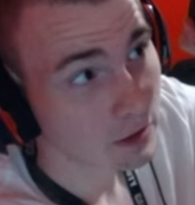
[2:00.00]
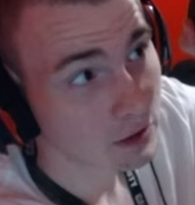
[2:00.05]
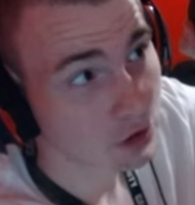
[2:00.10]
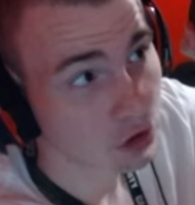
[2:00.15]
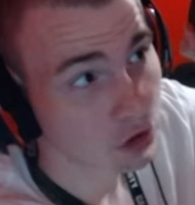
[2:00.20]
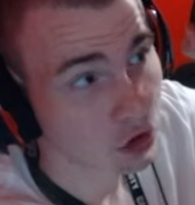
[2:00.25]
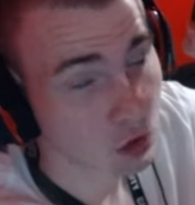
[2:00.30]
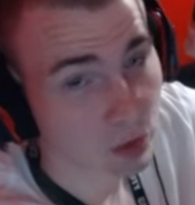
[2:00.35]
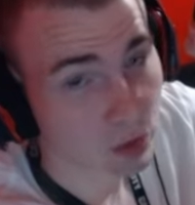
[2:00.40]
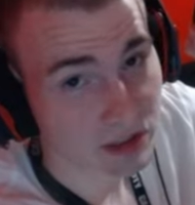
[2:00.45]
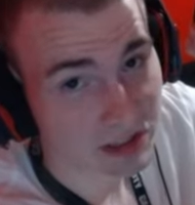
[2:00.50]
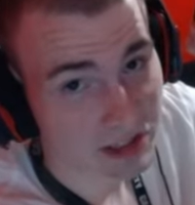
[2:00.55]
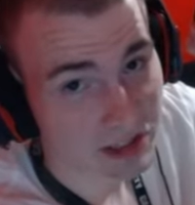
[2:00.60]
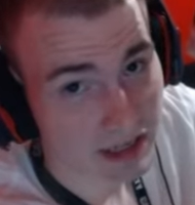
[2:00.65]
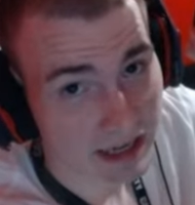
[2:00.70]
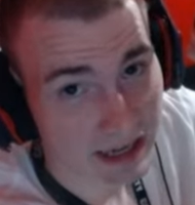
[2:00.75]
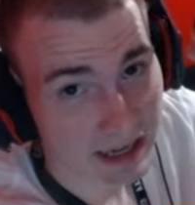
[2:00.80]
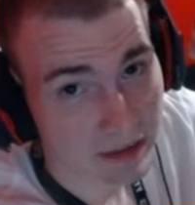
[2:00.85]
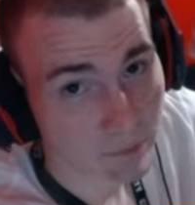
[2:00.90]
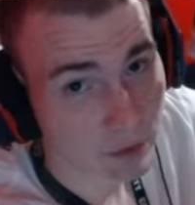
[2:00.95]
the
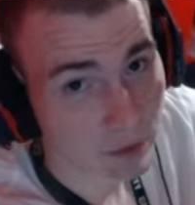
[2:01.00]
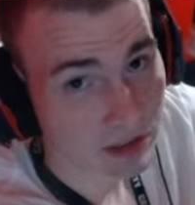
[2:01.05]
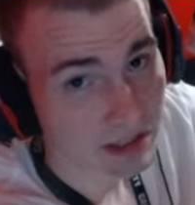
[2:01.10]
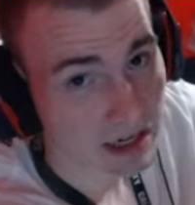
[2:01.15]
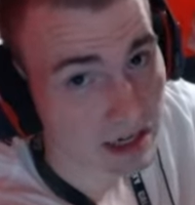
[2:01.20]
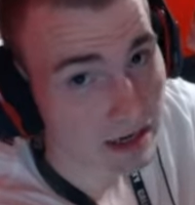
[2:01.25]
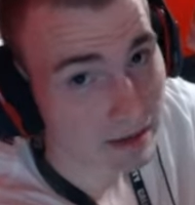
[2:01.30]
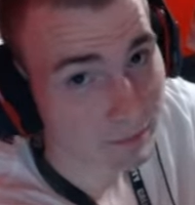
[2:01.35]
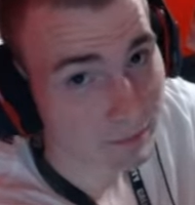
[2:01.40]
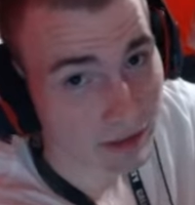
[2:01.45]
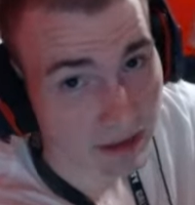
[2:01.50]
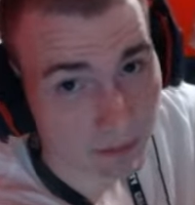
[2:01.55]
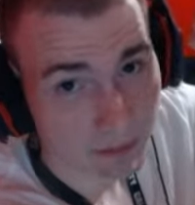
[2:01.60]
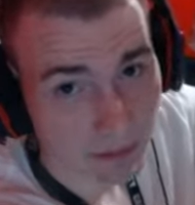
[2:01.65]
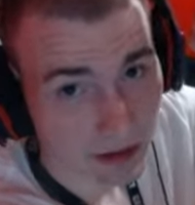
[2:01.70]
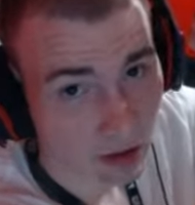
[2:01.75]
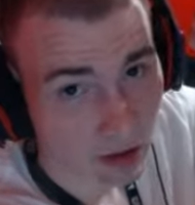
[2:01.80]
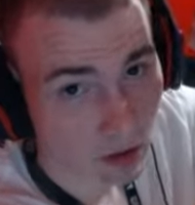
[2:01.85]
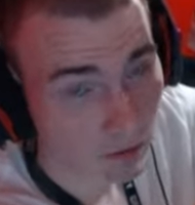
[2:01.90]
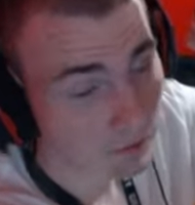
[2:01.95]
joystick every time in the
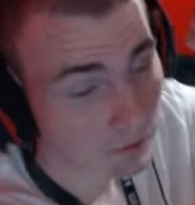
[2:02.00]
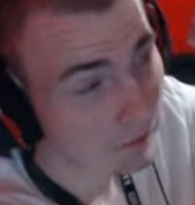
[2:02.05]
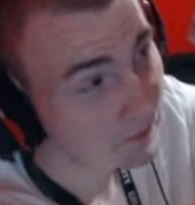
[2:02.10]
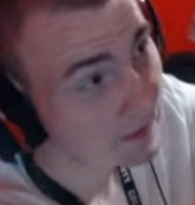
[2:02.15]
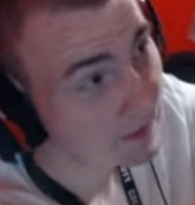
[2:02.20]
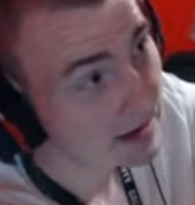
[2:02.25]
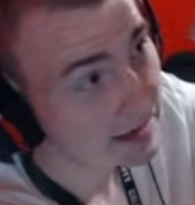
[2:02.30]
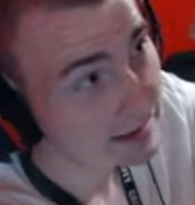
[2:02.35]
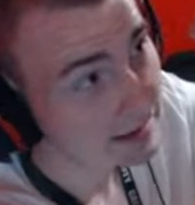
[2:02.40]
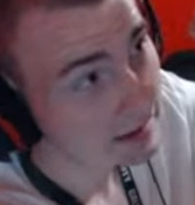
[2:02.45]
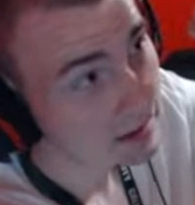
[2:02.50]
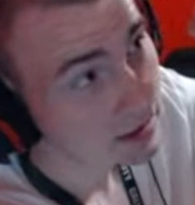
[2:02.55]
middle of a fight,